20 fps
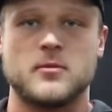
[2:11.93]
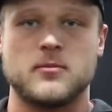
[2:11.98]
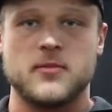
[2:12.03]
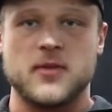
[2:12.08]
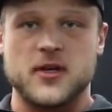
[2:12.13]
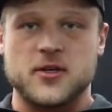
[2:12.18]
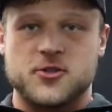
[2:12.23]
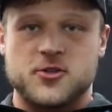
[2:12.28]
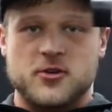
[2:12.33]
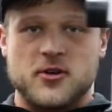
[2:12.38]

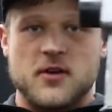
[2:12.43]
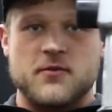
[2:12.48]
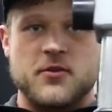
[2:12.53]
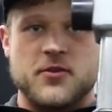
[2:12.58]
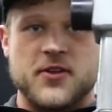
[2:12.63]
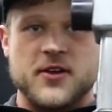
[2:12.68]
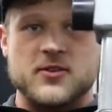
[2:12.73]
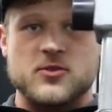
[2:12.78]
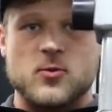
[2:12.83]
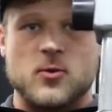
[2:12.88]
Make sure
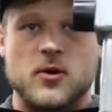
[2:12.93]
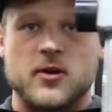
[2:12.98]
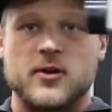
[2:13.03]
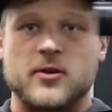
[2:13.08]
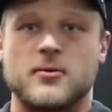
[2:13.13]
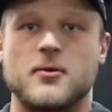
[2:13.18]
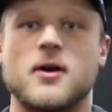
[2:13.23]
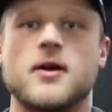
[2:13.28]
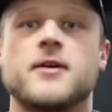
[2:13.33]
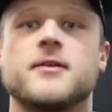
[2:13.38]
everything's
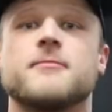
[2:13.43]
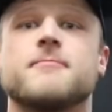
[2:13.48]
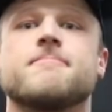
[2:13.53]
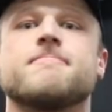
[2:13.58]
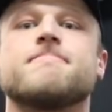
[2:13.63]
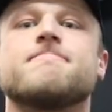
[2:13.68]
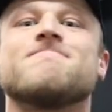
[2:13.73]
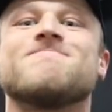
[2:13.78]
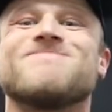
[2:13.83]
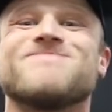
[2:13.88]
working right
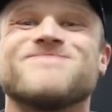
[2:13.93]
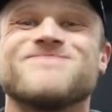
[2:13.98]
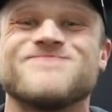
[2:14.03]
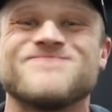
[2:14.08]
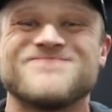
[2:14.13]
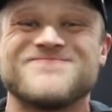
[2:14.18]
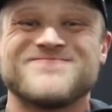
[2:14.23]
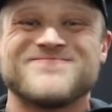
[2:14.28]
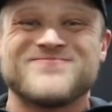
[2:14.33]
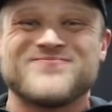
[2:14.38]

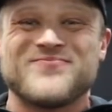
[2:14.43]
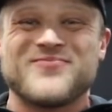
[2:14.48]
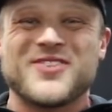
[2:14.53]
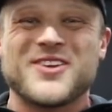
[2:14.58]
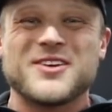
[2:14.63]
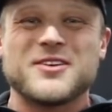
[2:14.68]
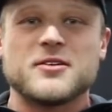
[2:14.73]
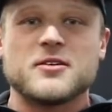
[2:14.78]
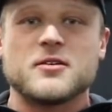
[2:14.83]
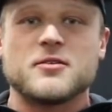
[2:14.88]

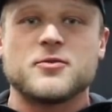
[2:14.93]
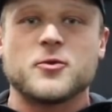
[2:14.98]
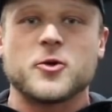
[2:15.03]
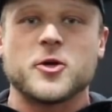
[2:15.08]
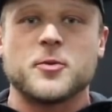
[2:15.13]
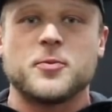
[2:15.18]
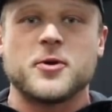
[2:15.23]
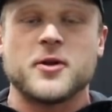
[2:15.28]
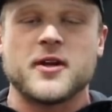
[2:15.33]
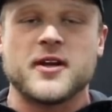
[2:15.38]
before
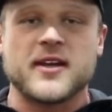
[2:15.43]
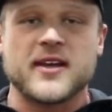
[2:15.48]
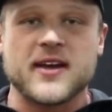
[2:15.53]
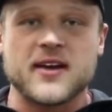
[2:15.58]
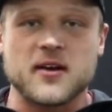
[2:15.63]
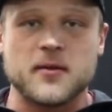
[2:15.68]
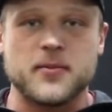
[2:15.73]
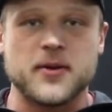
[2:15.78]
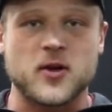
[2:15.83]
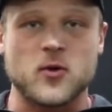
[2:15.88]
you put any
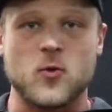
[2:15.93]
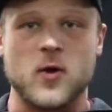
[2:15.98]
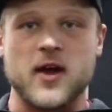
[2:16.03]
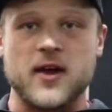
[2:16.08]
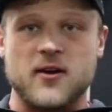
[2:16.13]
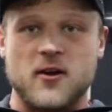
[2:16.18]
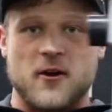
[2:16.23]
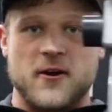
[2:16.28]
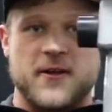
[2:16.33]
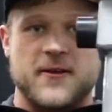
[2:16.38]
kind of big
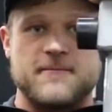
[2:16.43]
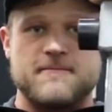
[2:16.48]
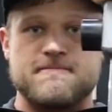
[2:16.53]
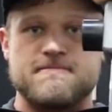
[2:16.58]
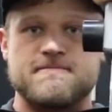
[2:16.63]
weight on it.